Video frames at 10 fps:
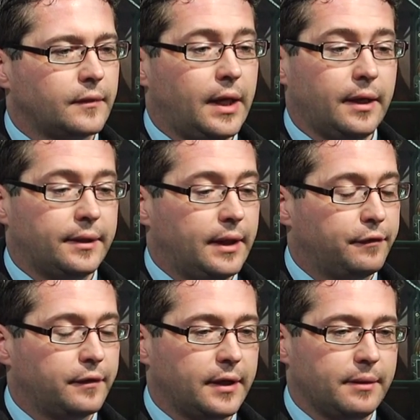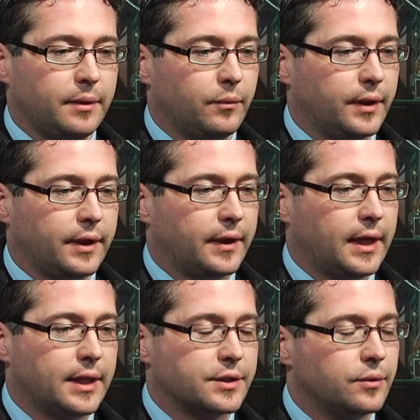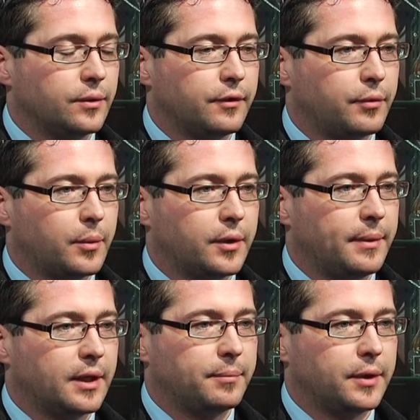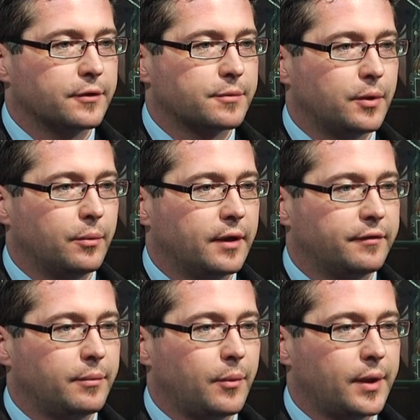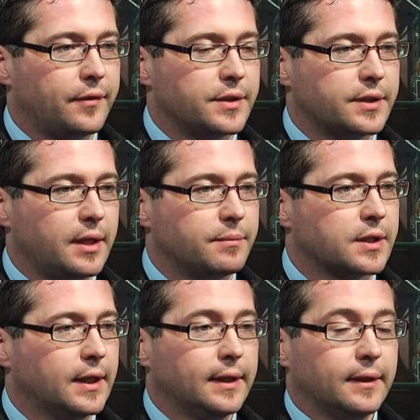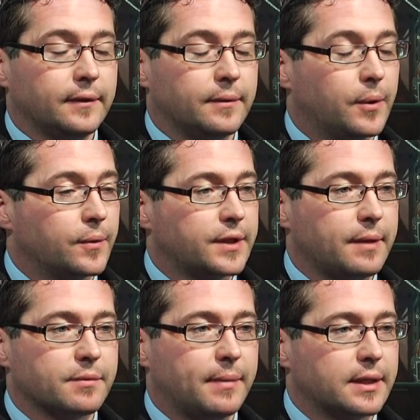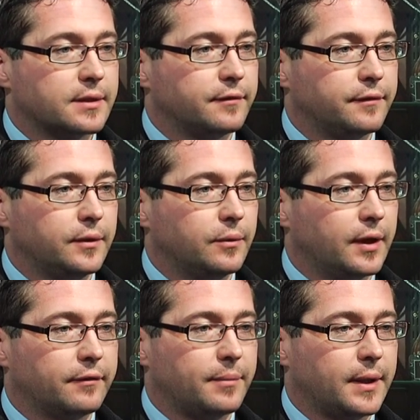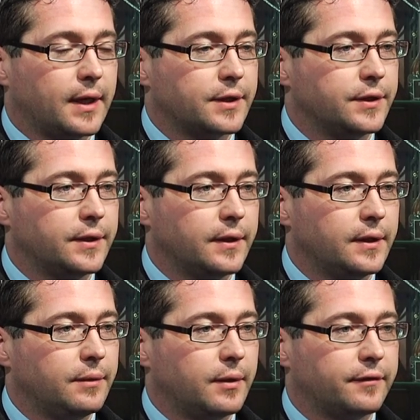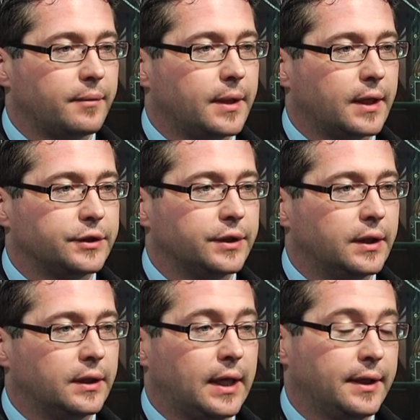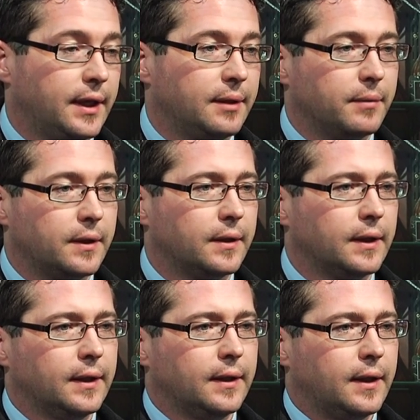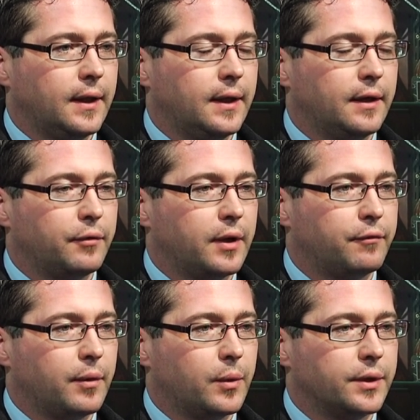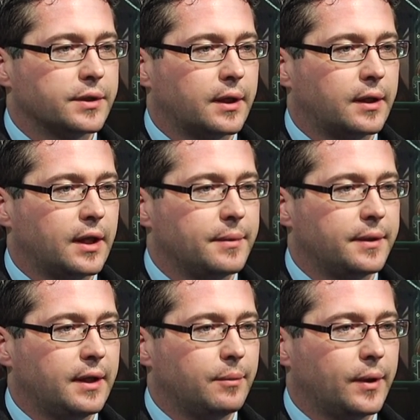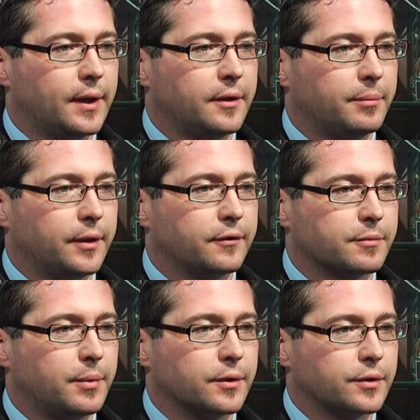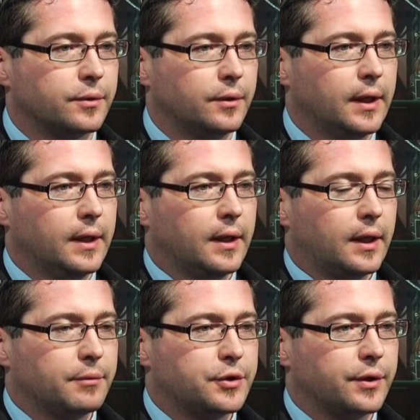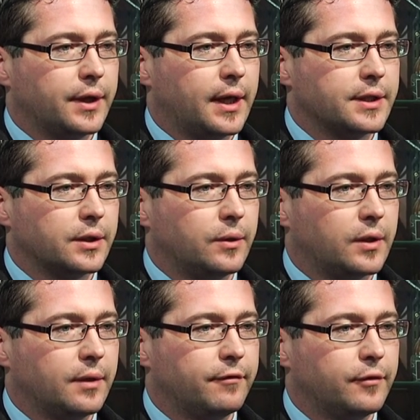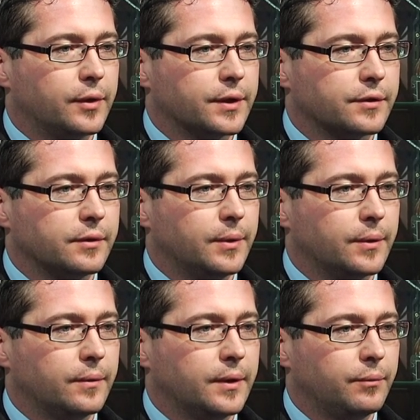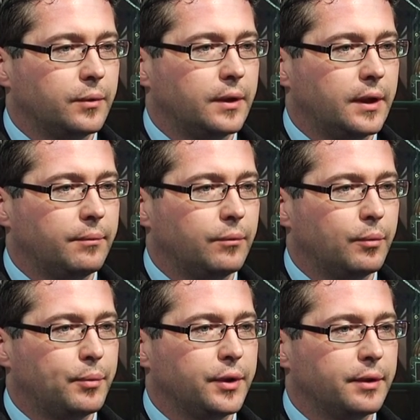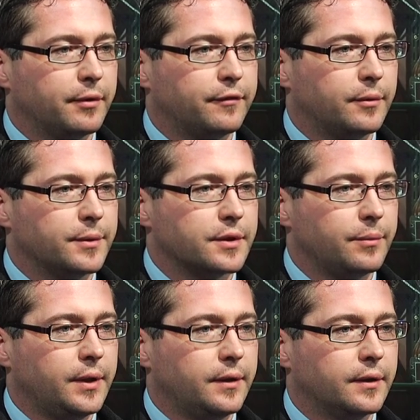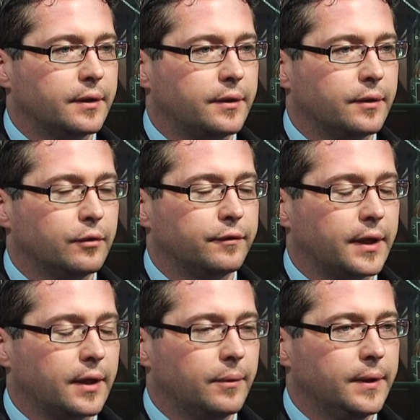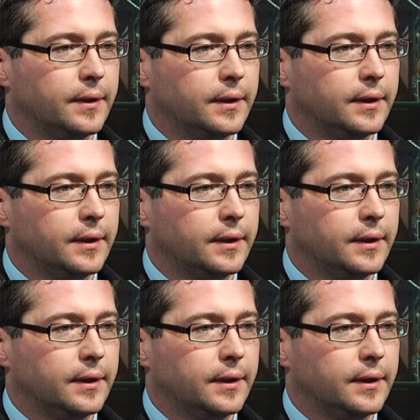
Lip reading: Yeah, definitely. I mean, the guys know that if we want to make a playoff spot, we have to be winning these games. Tomorrow's game's massive. You know, we have to be catching Dundee, we have to be catching Hull and Edinburgh if we want to start climbing the table and getting the playoff spot. So I'm sure the guys will all come focused tomorrow, and we'll put in the performance that we need to hopefully get the win.